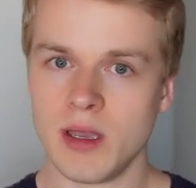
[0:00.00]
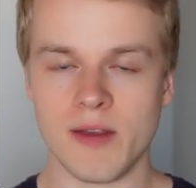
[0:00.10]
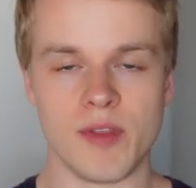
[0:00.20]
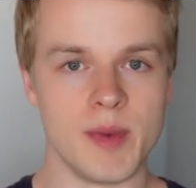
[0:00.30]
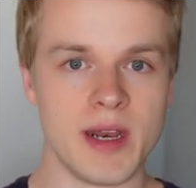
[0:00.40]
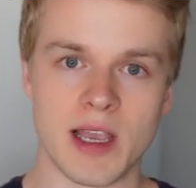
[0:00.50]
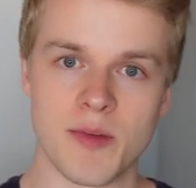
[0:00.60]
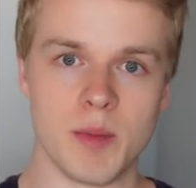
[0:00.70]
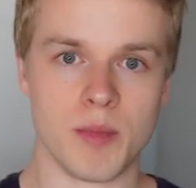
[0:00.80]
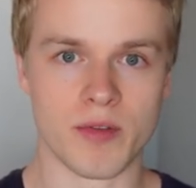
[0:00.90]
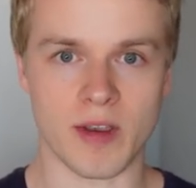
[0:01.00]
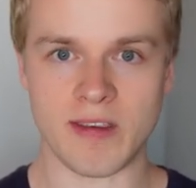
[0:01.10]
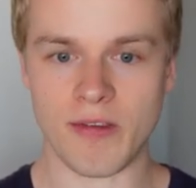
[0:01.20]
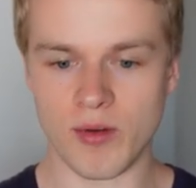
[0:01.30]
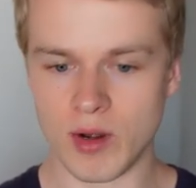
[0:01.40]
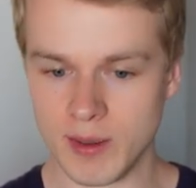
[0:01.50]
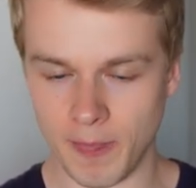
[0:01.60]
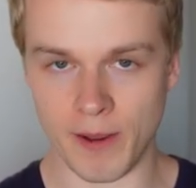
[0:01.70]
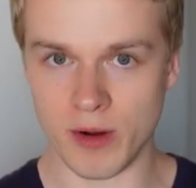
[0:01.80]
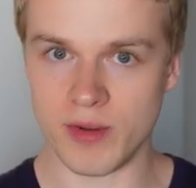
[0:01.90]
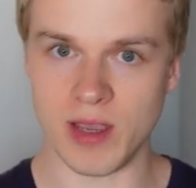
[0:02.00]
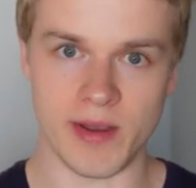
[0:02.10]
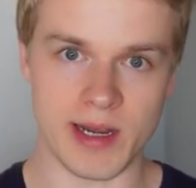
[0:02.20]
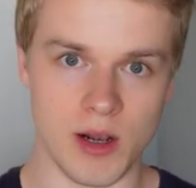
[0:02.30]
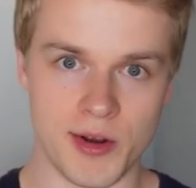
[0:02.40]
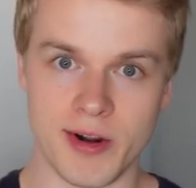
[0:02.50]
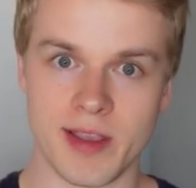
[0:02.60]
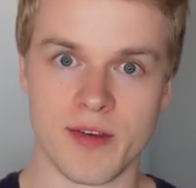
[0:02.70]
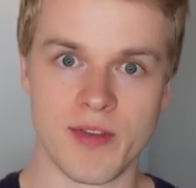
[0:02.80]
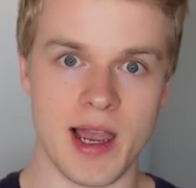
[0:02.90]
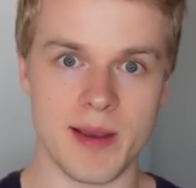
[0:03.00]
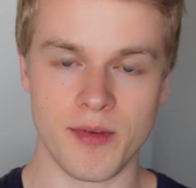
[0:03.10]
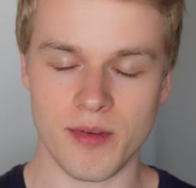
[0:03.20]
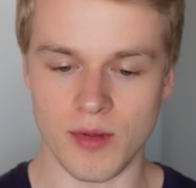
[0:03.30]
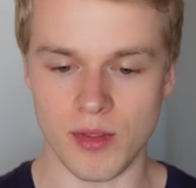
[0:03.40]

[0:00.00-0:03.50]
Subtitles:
if the meeting has been booked successfully, or if you have any alternative times.